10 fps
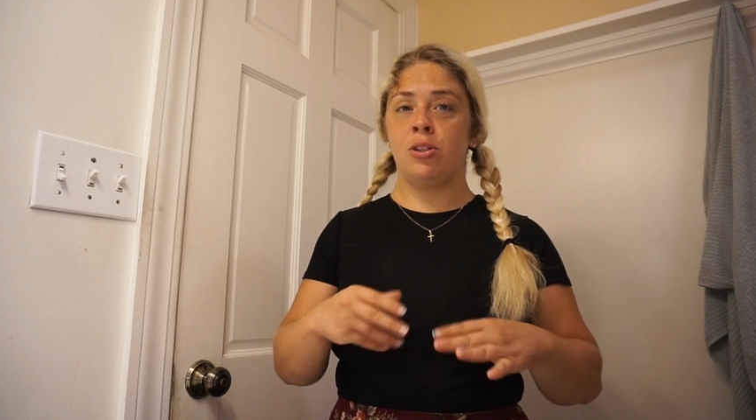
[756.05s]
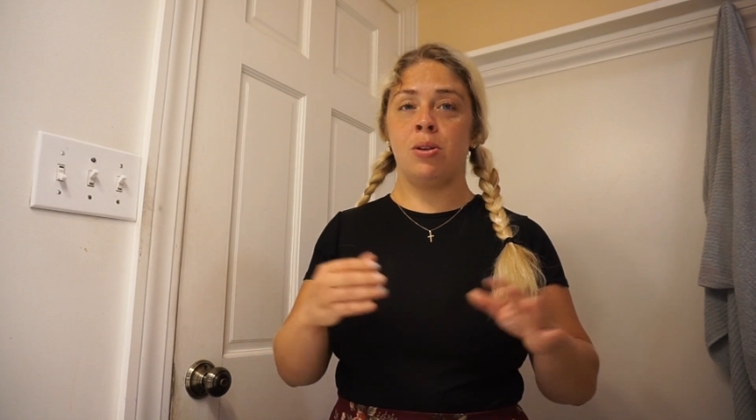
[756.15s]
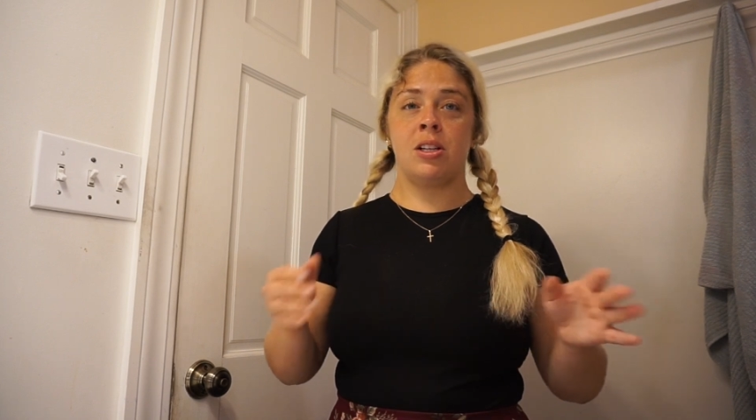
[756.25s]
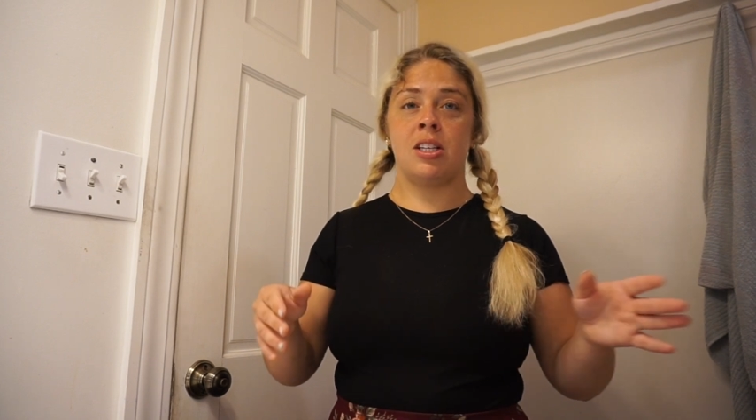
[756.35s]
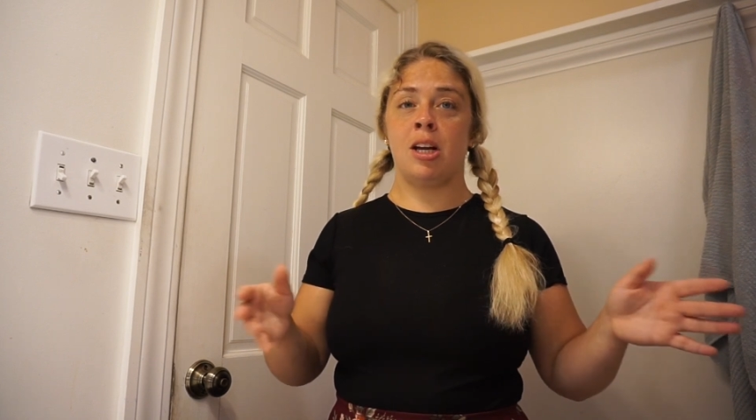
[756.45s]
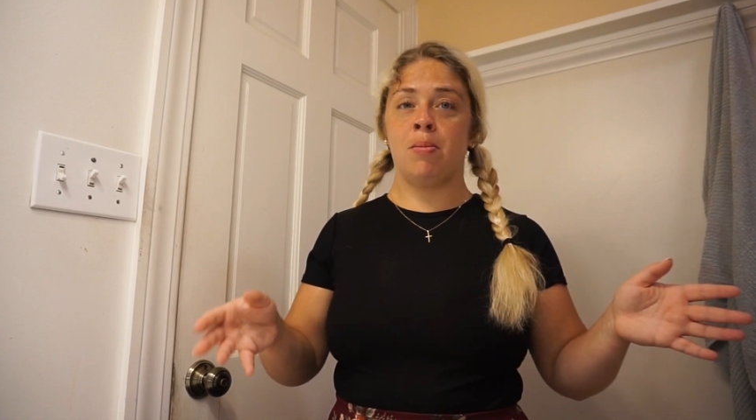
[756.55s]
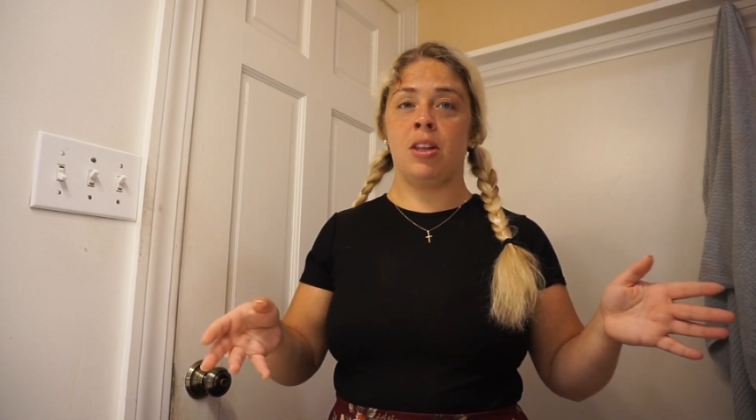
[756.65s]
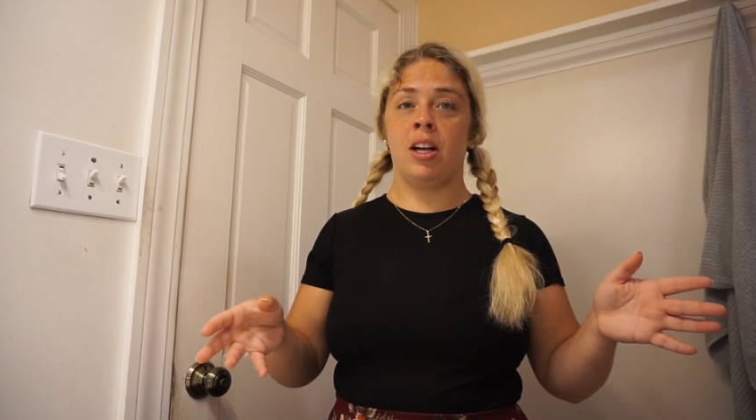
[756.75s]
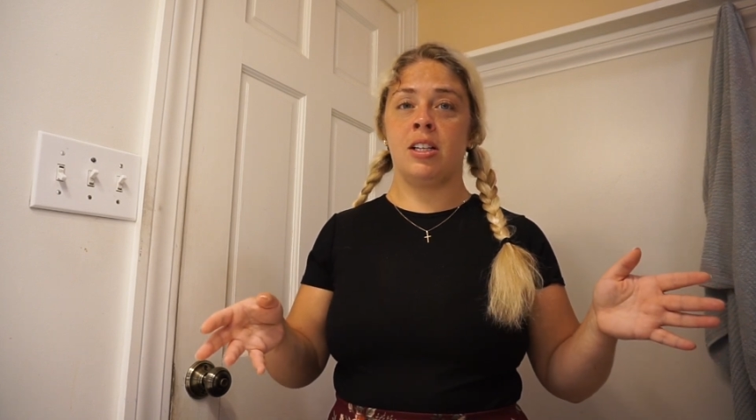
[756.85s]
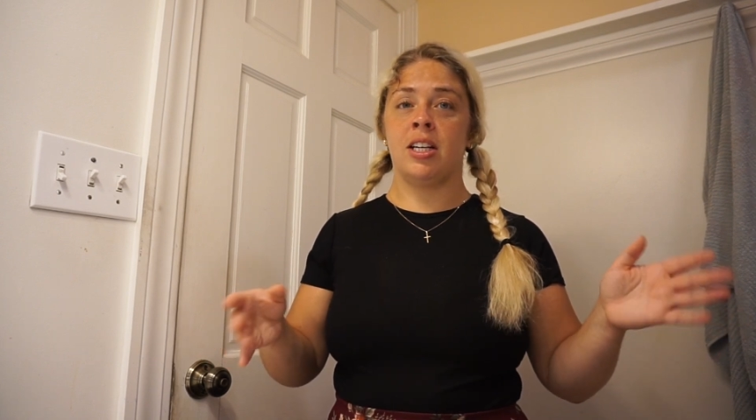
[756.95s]
do the same
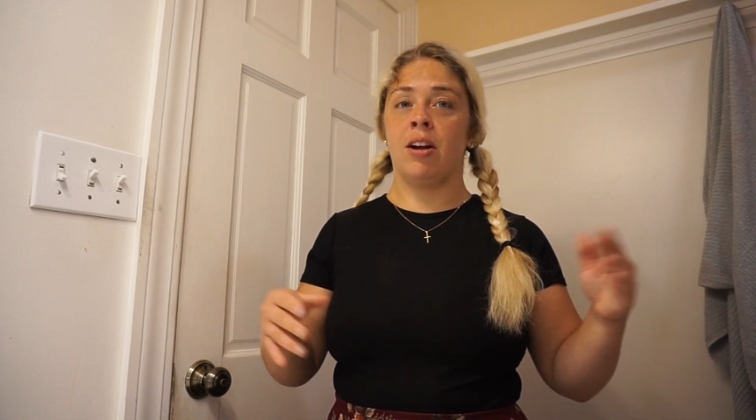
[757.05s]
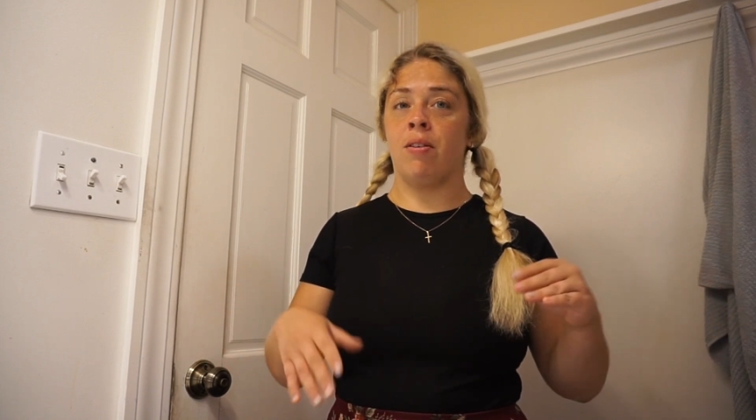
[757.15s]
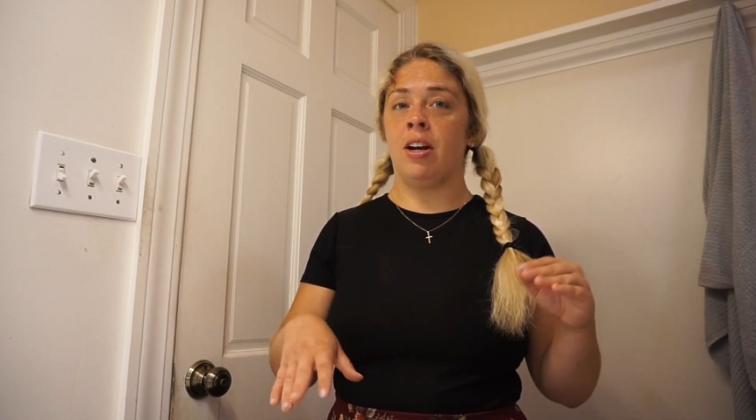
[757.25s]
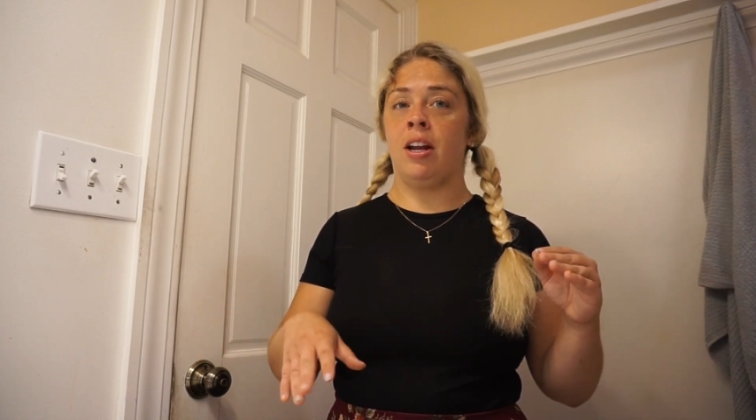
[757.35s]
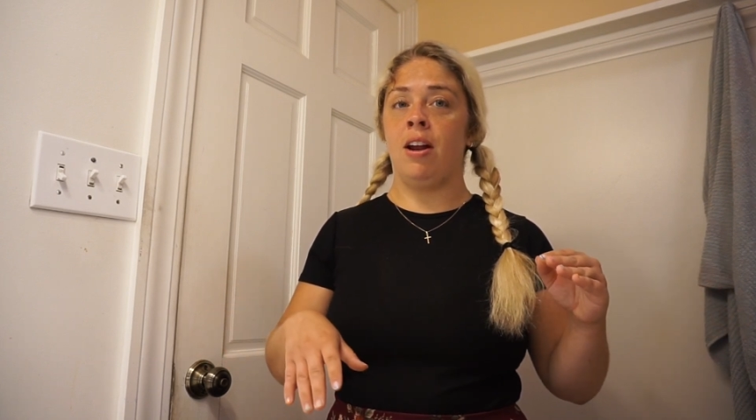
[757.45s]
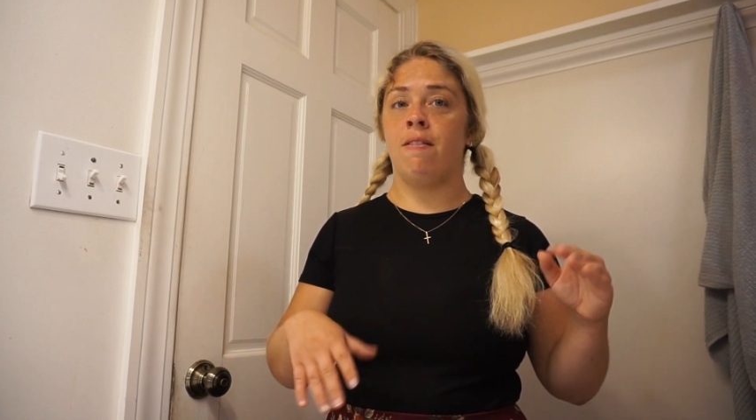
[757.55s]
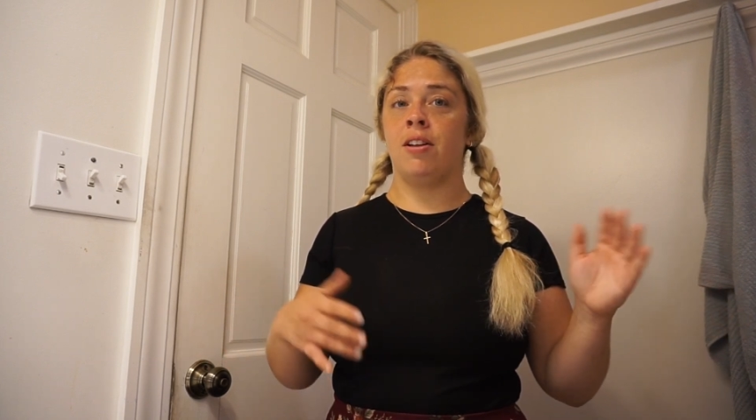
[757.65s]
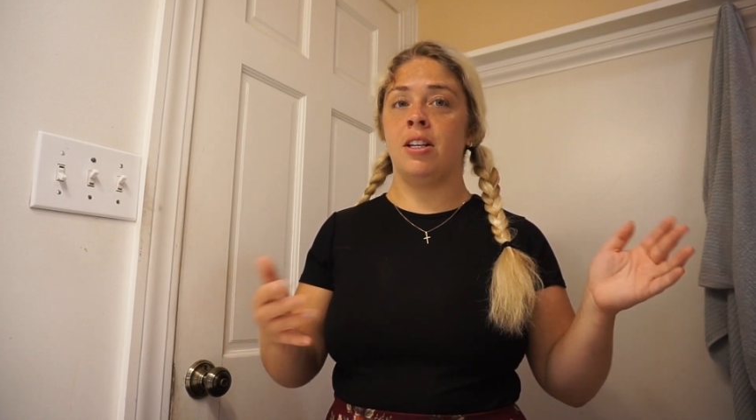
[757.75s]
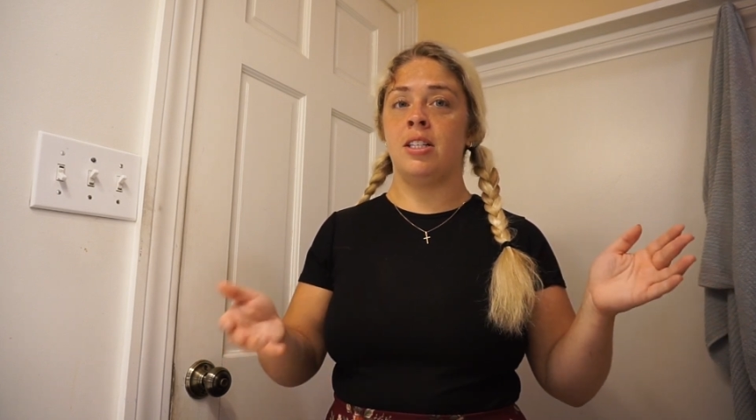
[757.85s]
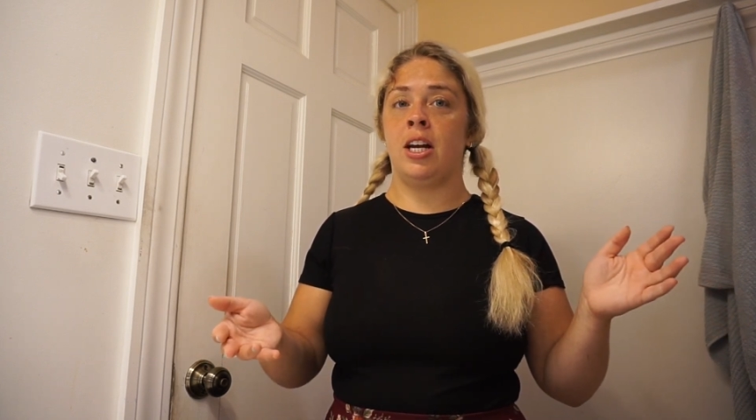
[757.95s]
thing to get ready
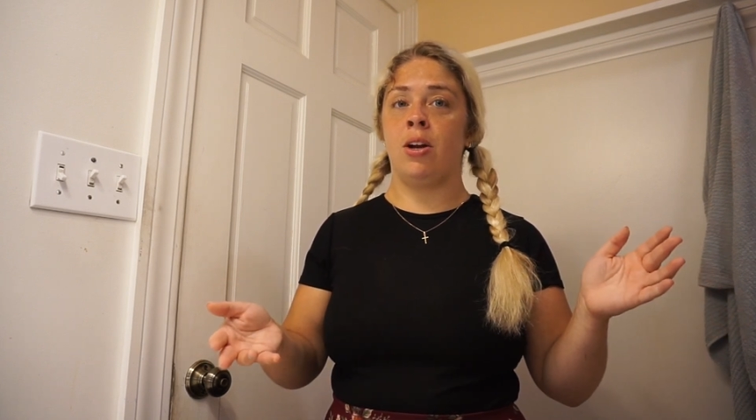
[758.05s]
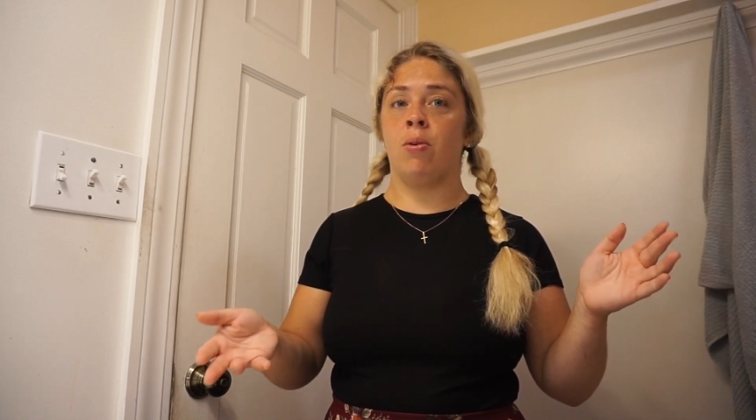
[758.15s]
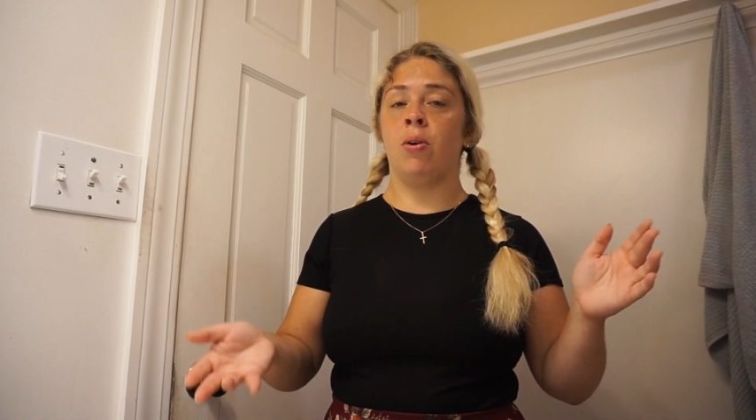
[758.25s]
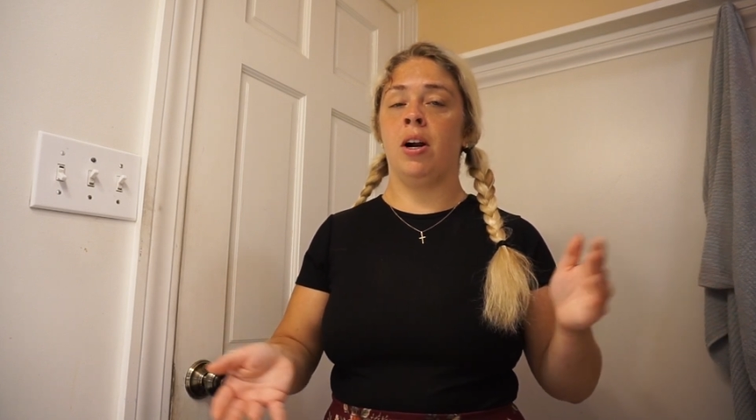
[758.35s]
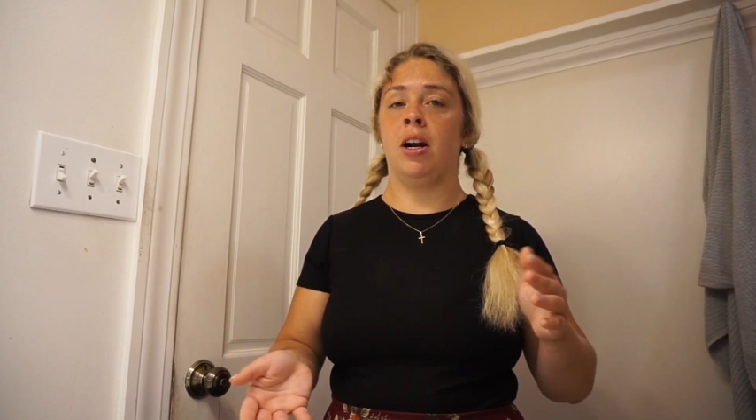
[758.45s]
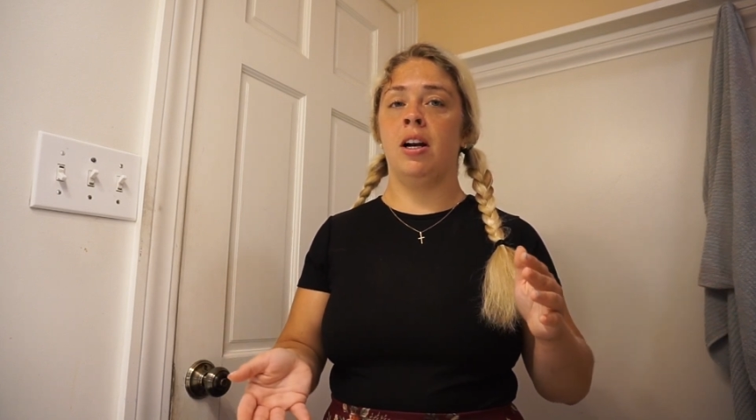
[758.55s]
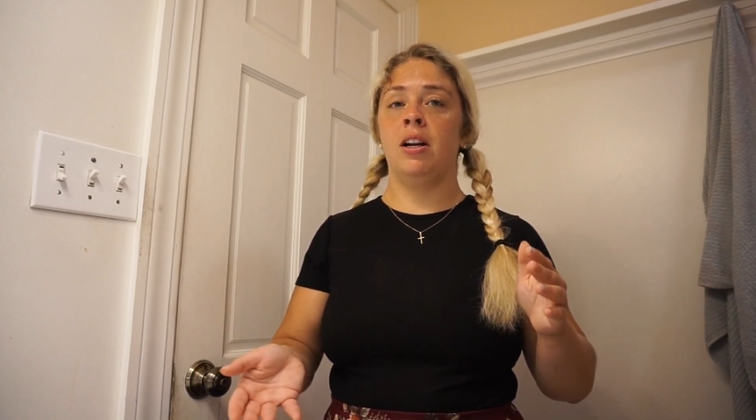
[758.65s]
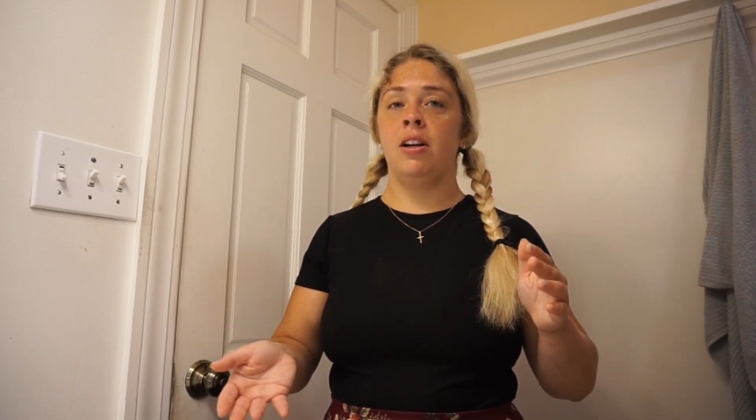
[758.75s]
for the day or